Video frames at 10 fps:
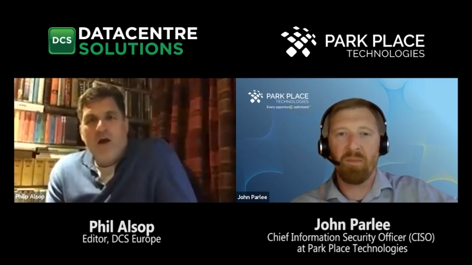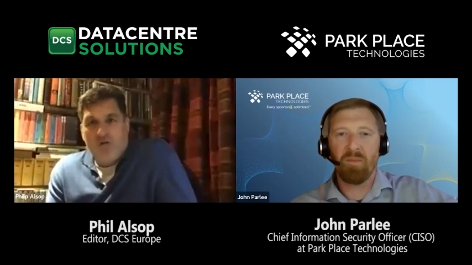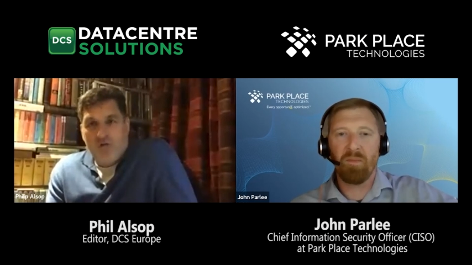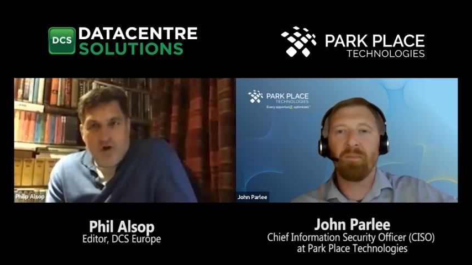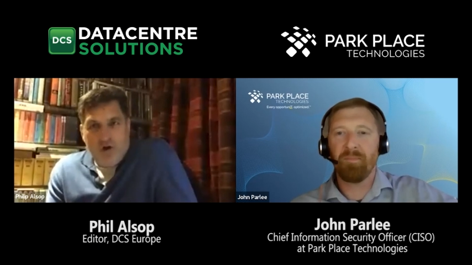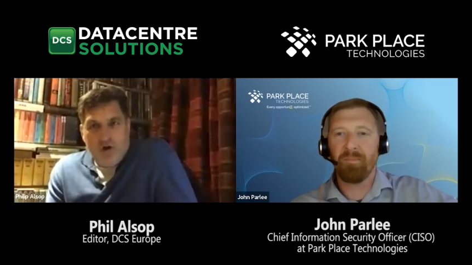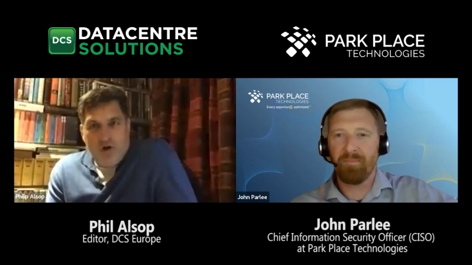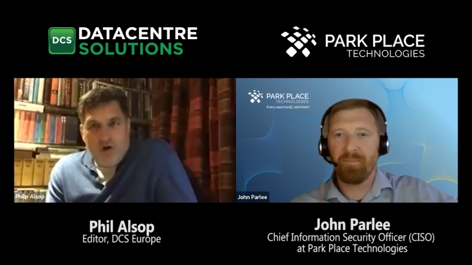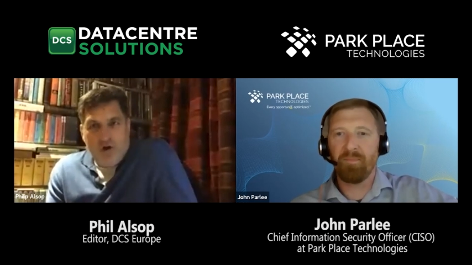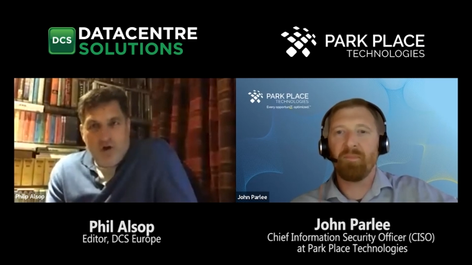
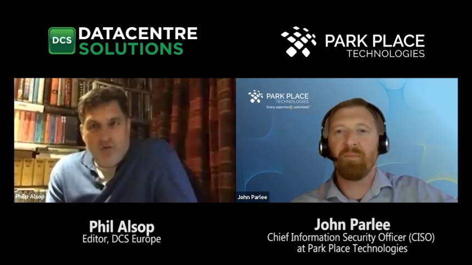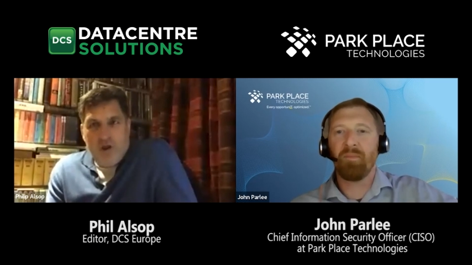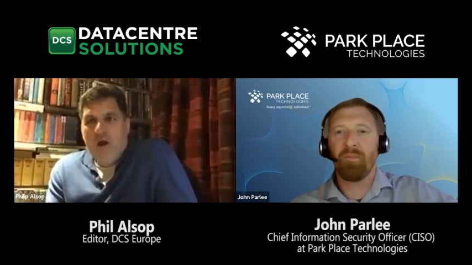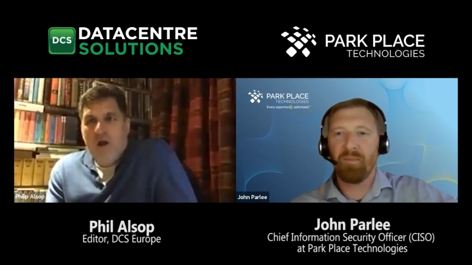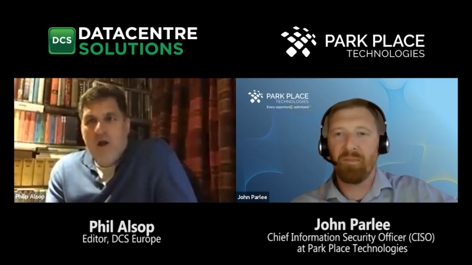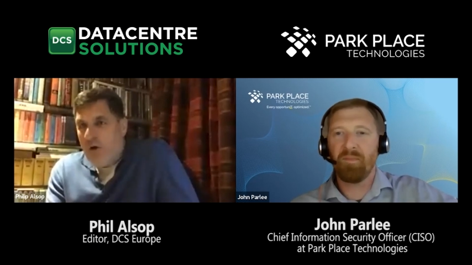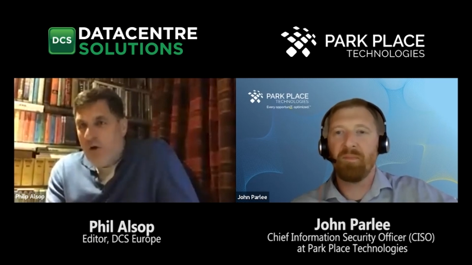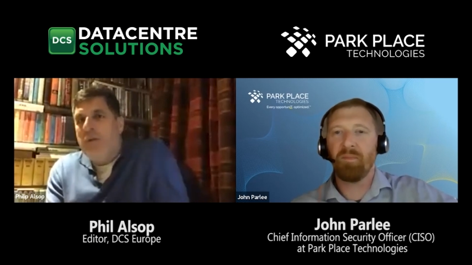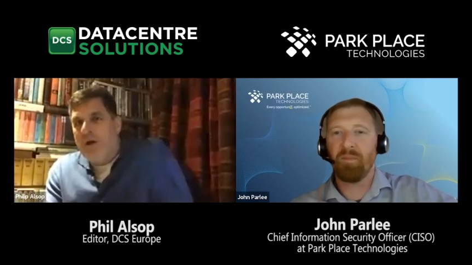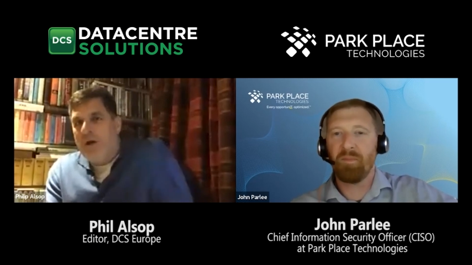Speaker 1: successfully.
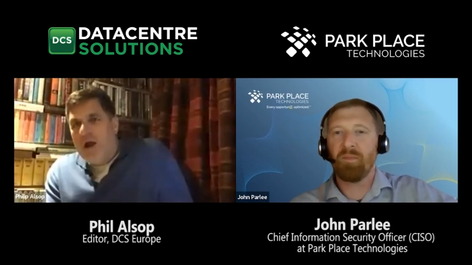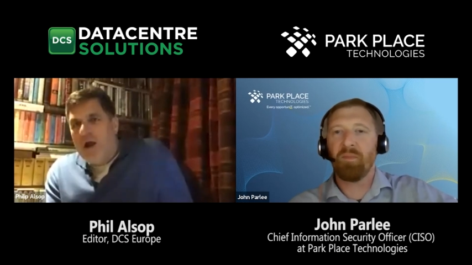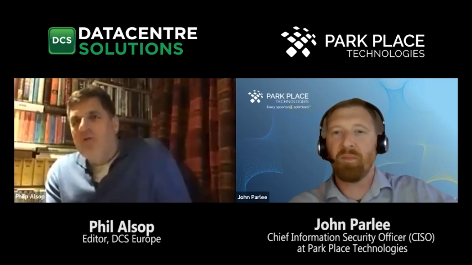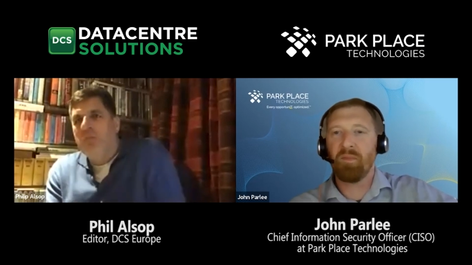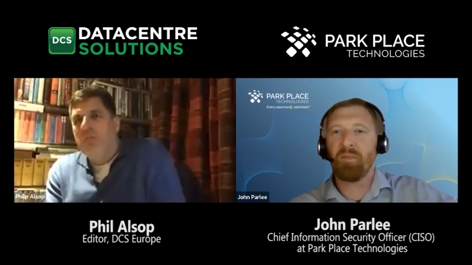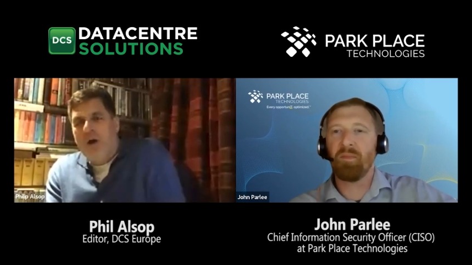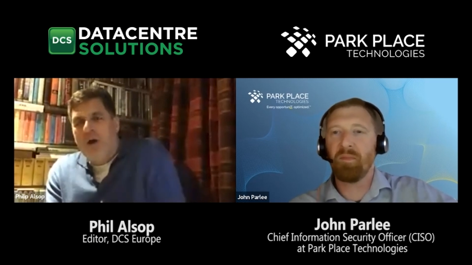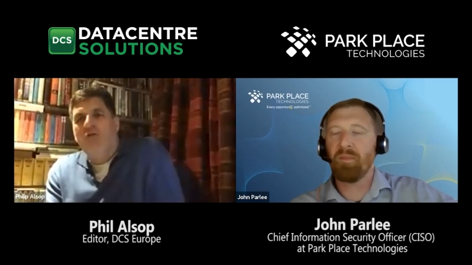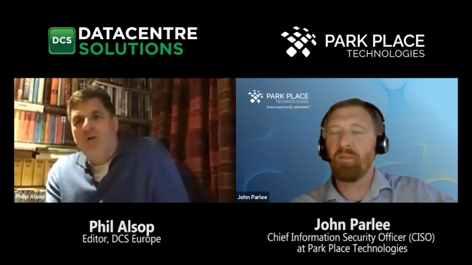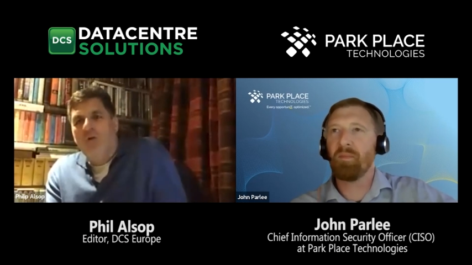How can we
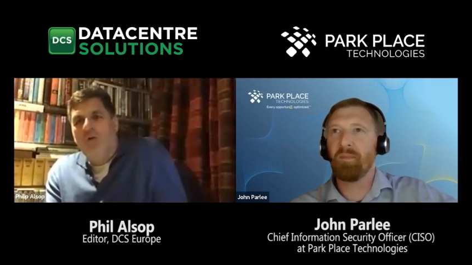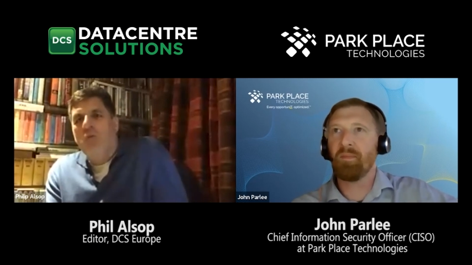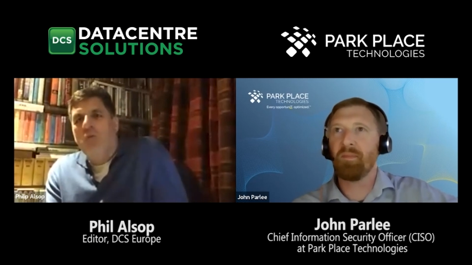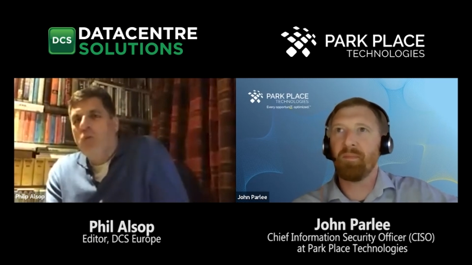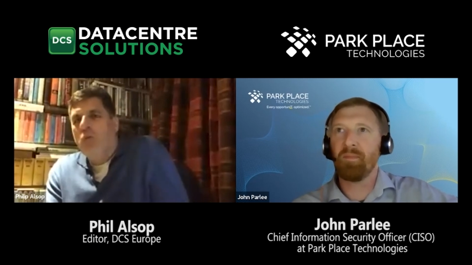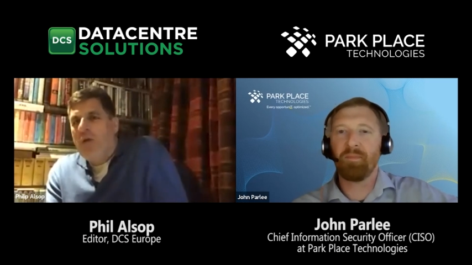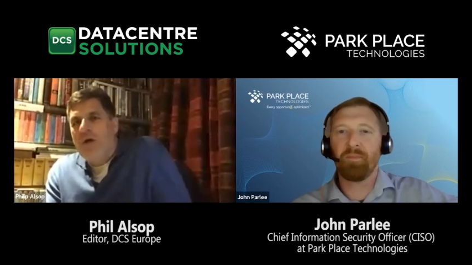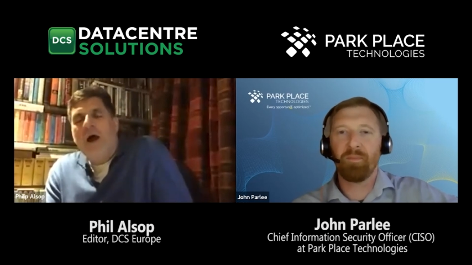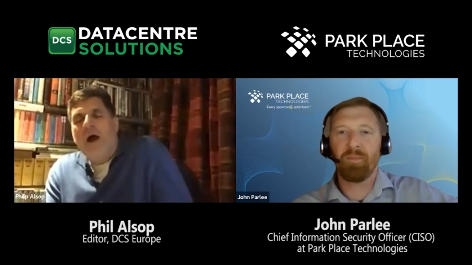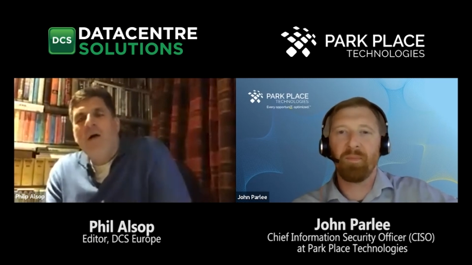mitigate best you know,
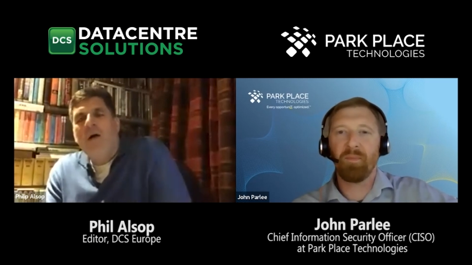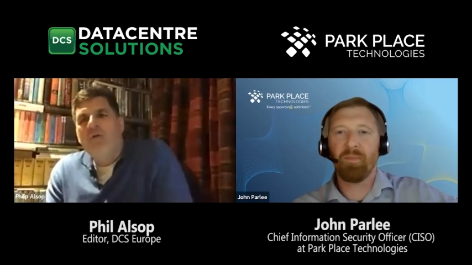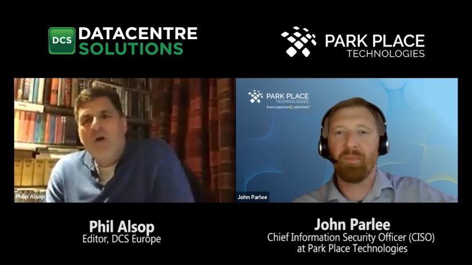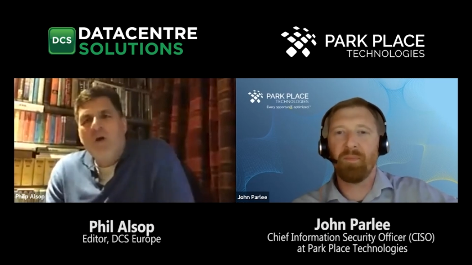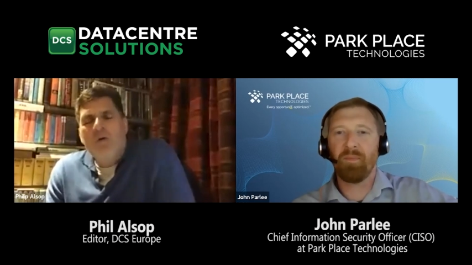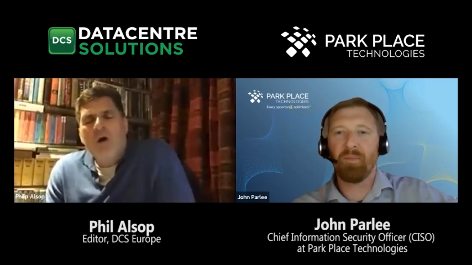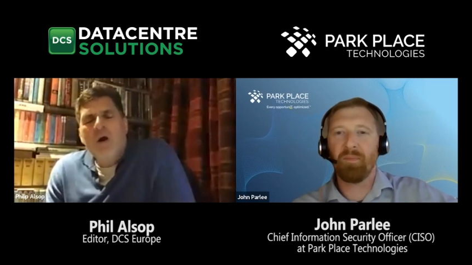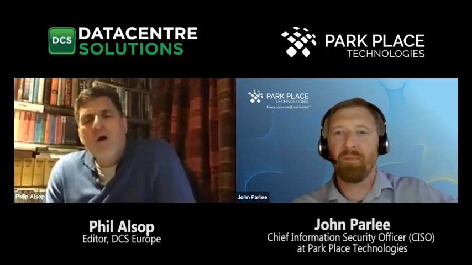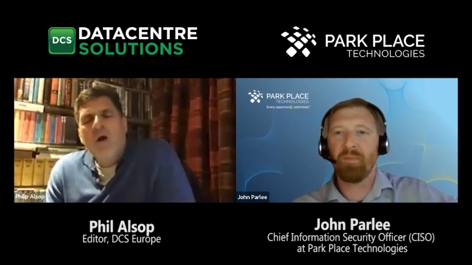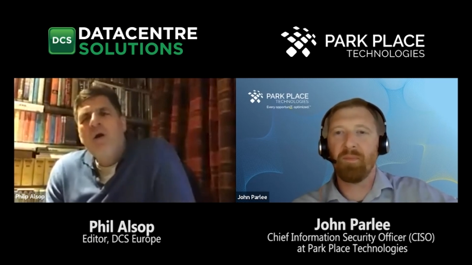when that happens? Is that right?
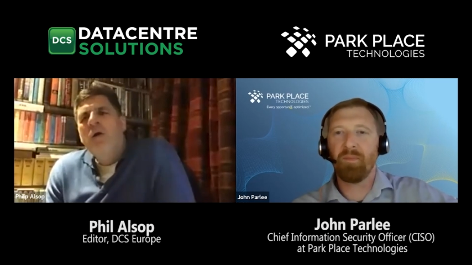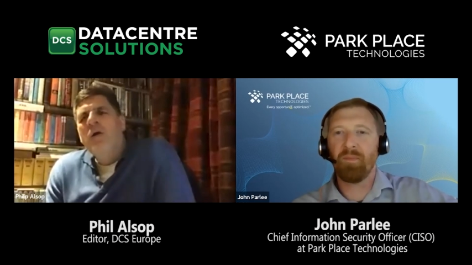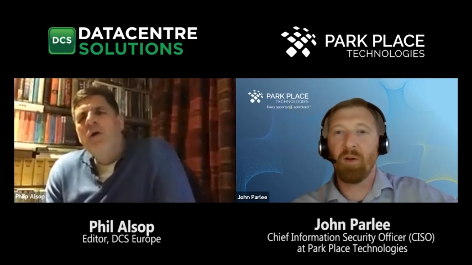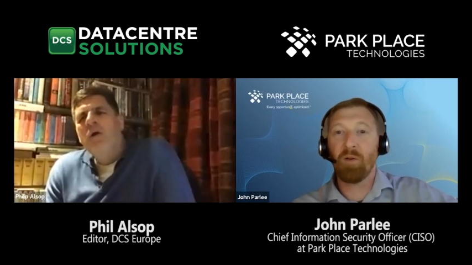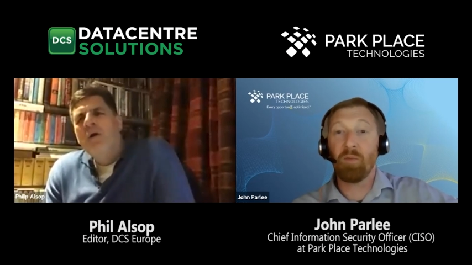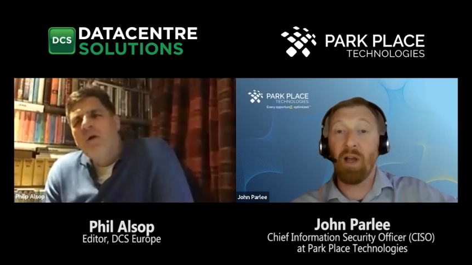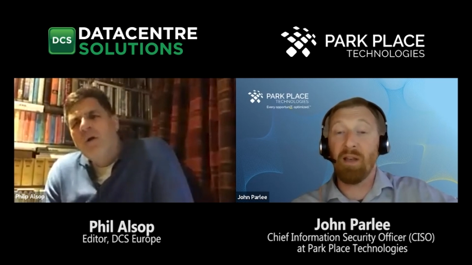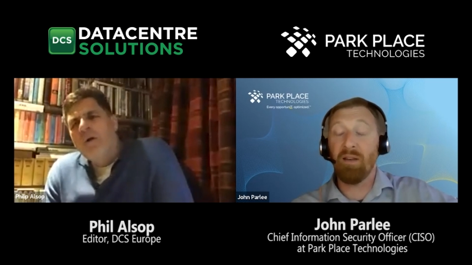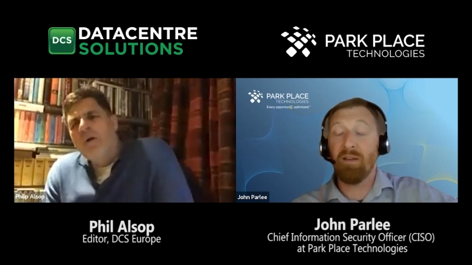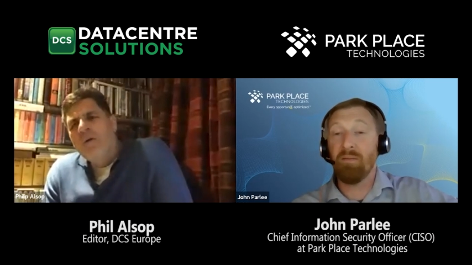
Speaker 2: Right,
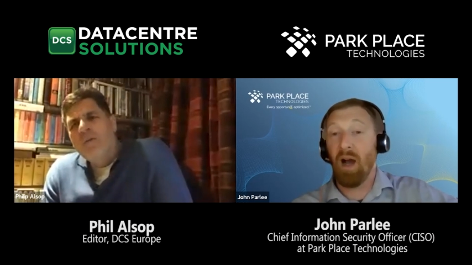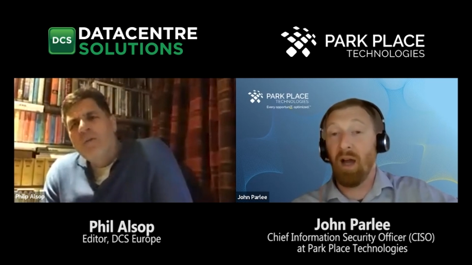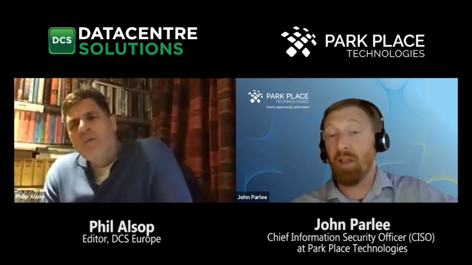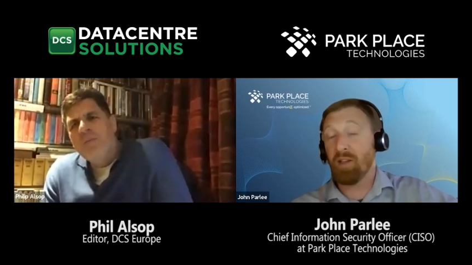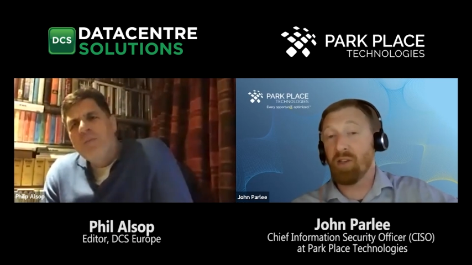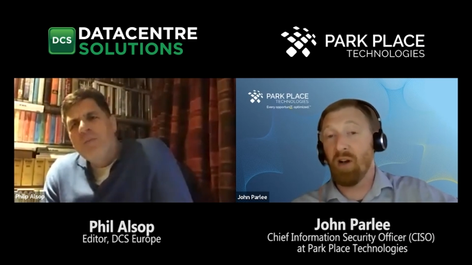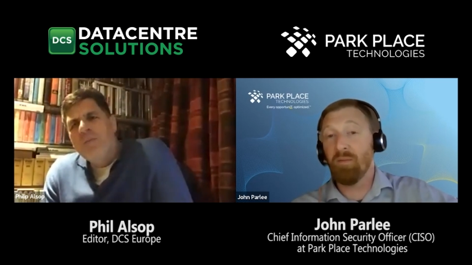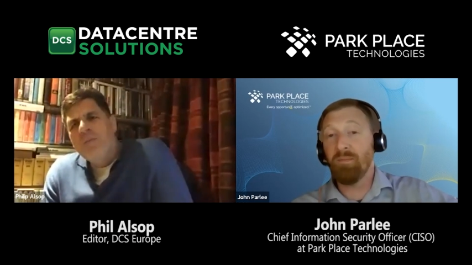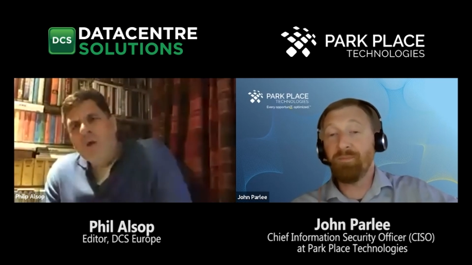I think so.